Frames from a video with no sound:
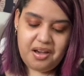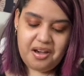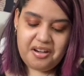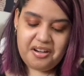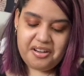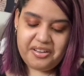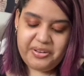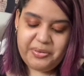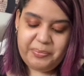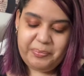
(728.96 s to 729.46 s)

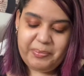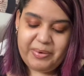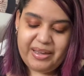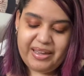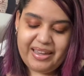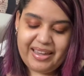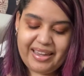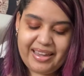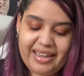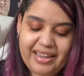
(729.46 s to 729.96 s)
on
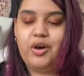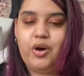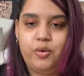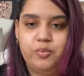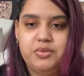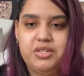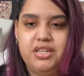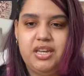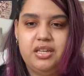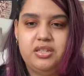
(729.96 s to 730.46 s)
my
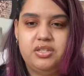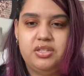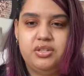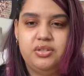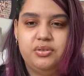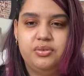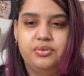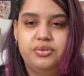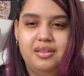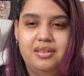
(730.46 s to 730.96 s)
hopes to get
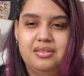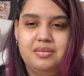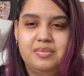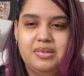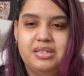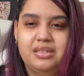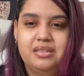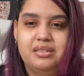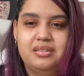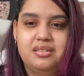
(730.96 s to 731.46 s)
to this
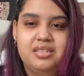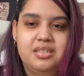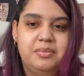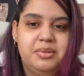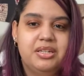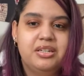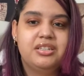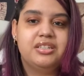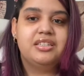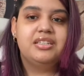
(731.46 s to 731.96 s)
month
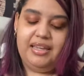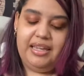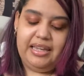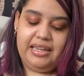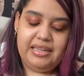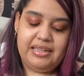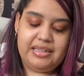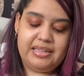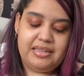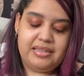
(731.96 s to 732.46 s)
TBR
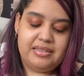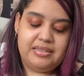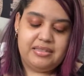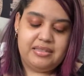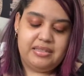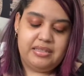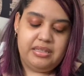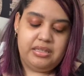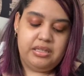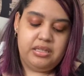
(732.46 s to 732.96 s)
is
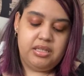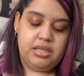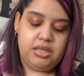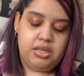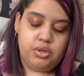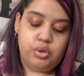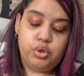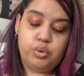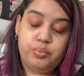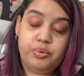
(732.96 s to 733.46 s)
the
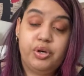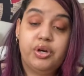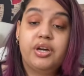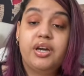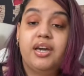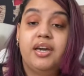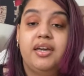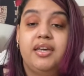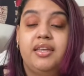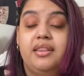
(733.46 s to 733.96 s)
third book
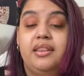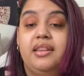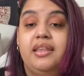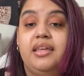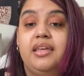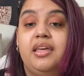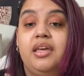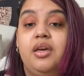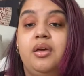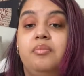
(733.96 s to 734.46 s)
in
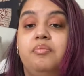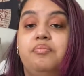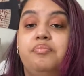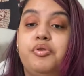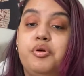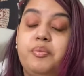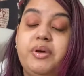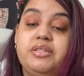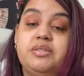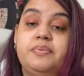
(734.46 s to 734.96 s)
the
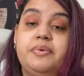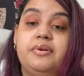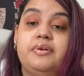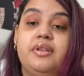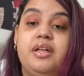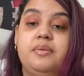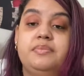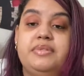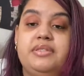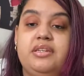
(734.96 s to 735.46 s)
Bromance Book
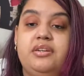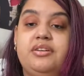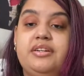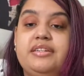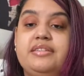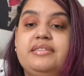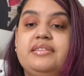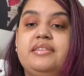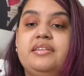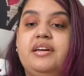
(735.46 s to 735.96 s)
Club
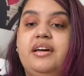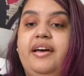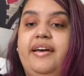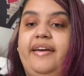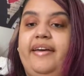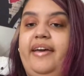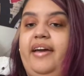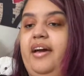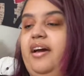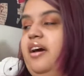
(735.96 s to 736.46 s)
series. I
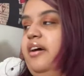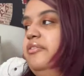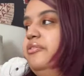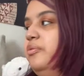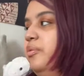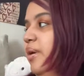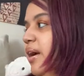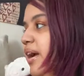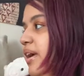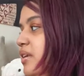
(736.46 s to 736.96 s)
have
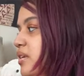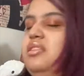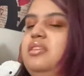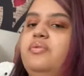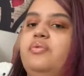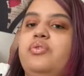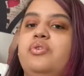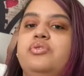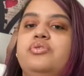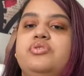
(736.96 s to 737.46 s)
read the
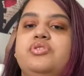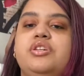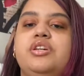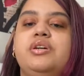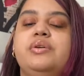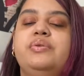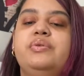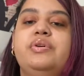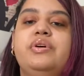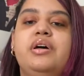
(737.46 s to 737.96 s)
first
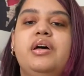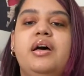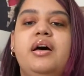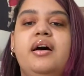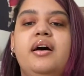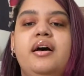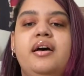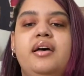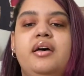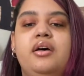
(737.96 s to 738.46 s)
two.
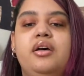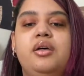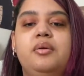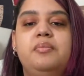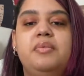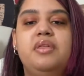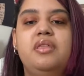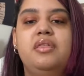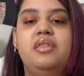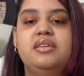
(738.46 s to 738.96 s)

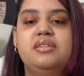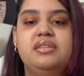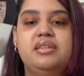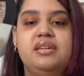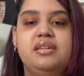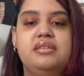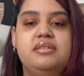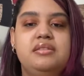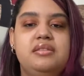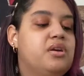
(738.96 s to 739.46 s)
Um, this
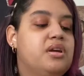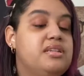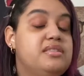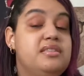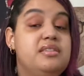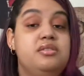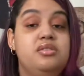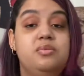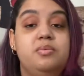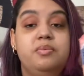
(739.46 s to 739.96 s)
is
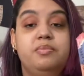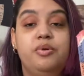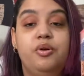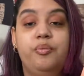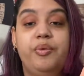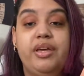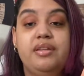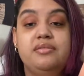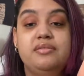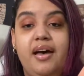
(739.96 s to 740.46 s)
Crazy Stupid
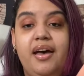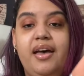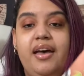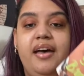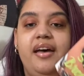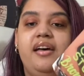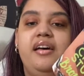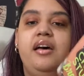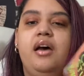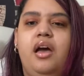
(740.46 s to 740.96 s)
Romance.
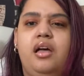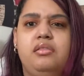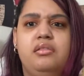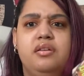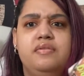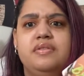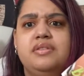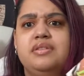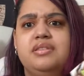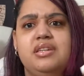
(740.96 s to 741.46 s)
Uh, I
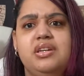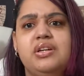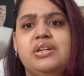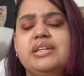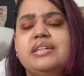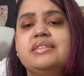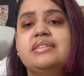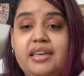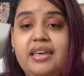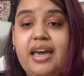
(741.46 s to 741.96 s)
love this
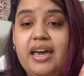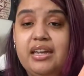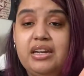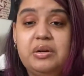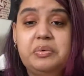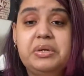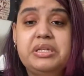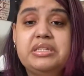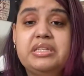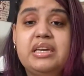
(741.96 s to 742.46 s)
series.
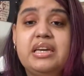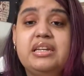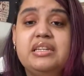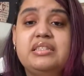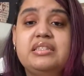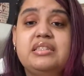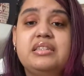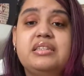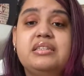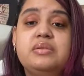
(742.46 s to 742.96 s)
Cannot wait to get
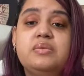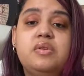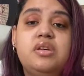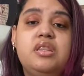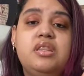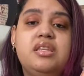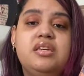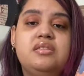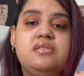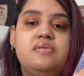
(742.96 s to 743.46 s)
into this
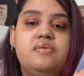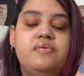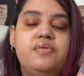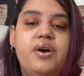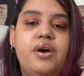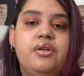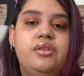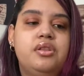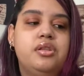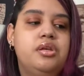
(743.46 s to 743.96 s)
one. This
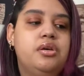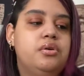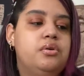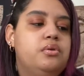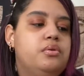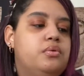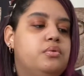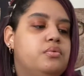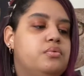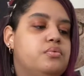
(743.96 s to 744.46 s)

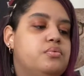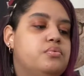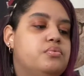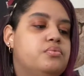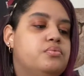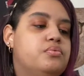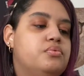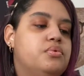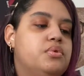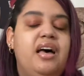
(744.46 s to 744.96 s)

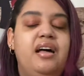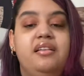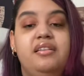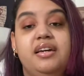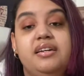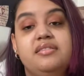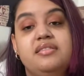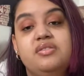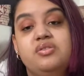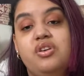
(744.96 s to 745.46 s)
follows
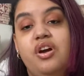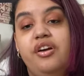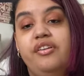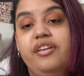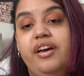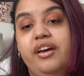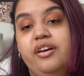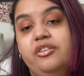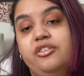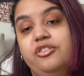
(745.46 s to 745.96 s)
Alexis
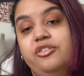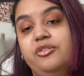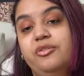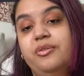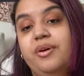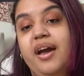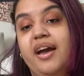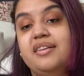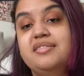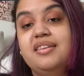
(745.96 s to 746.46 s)
Carlisle, who
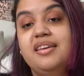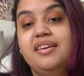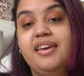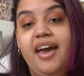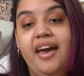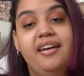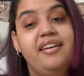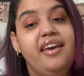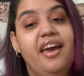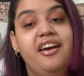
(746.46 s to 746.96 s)
has a
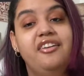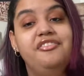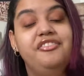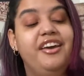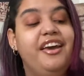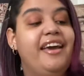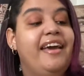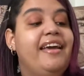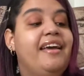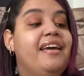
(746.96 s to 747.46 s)
cat
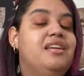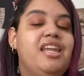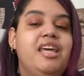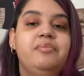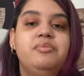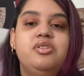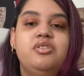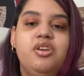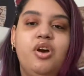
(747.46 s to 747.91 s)
cafe named